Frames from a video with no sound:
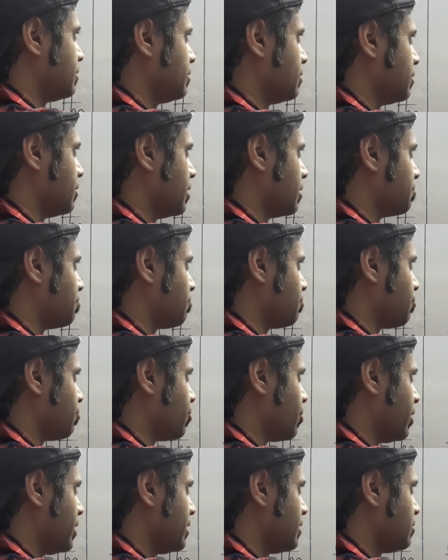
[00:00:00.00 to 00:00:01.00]
the
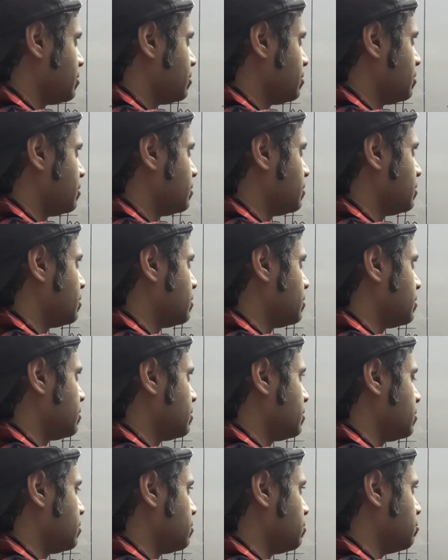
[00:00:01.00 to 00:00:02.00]
point
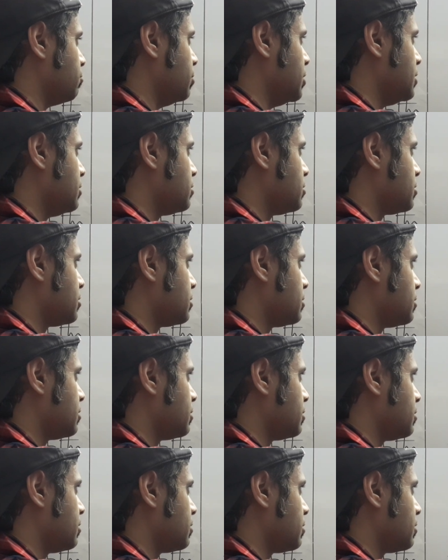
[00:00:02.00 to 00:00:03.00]
which,
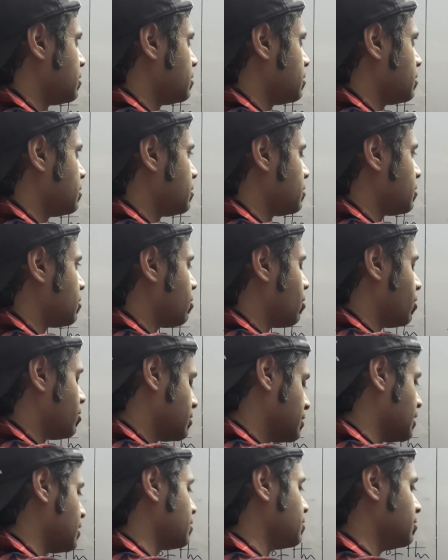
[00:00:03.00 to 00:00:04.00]

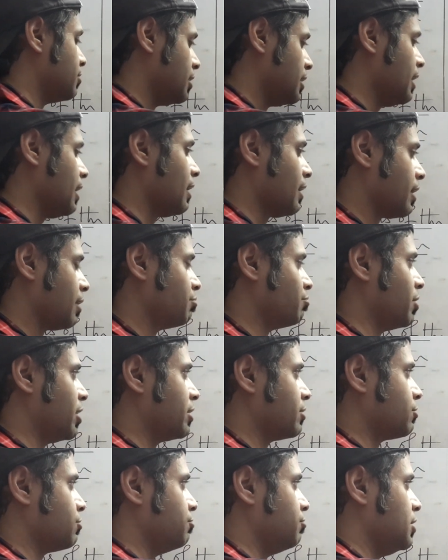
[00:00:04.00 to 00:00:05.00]
or the real
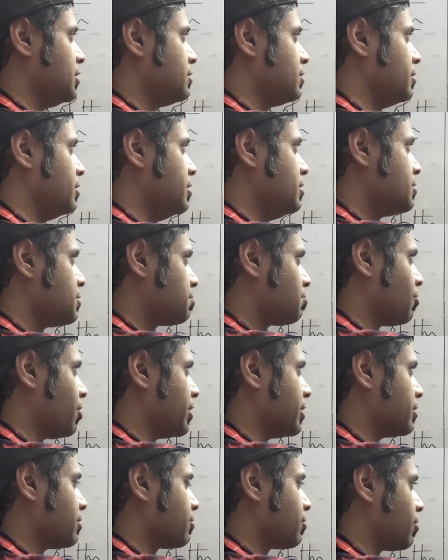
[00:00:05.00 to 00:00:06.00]
number to which this
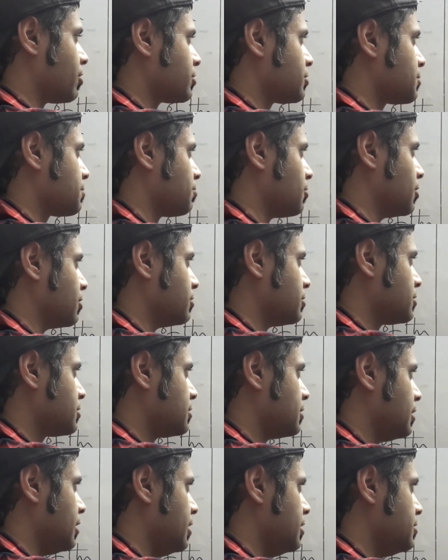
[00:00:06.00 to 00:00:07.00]
point corresponds
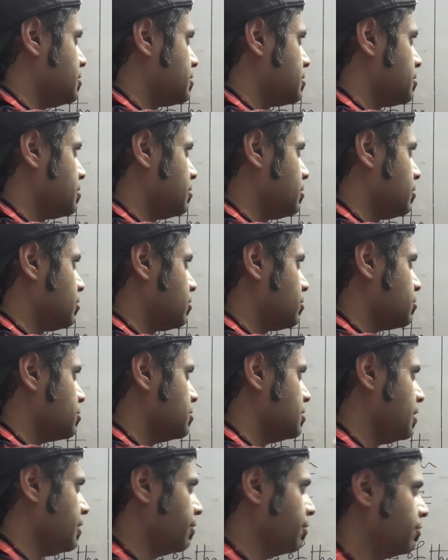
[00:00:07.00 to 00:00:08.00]
is
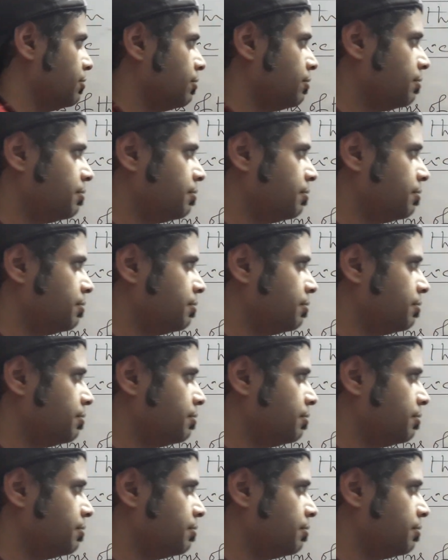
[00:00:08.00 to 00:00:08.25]
0.